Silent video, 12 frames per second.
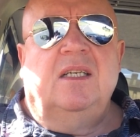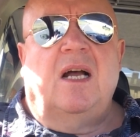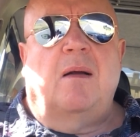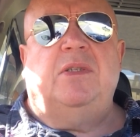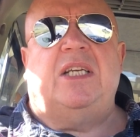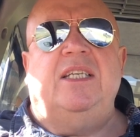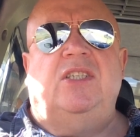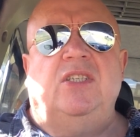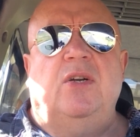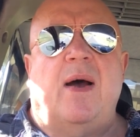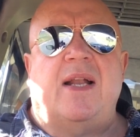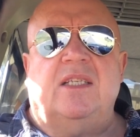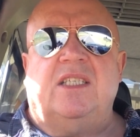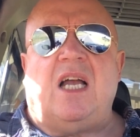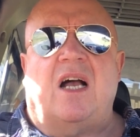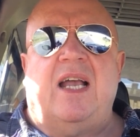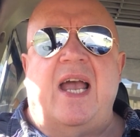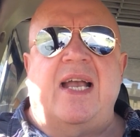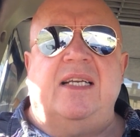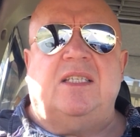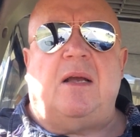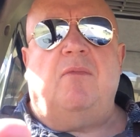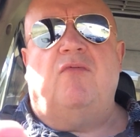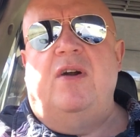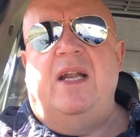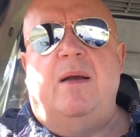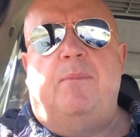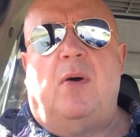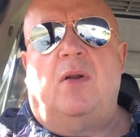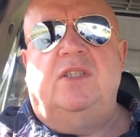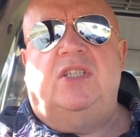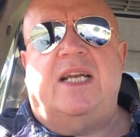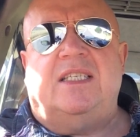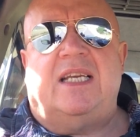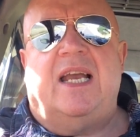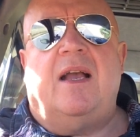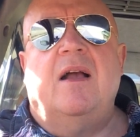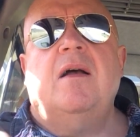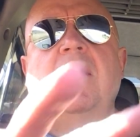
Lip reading: I'm teaching you how to suck eggs. I'm really apologetic.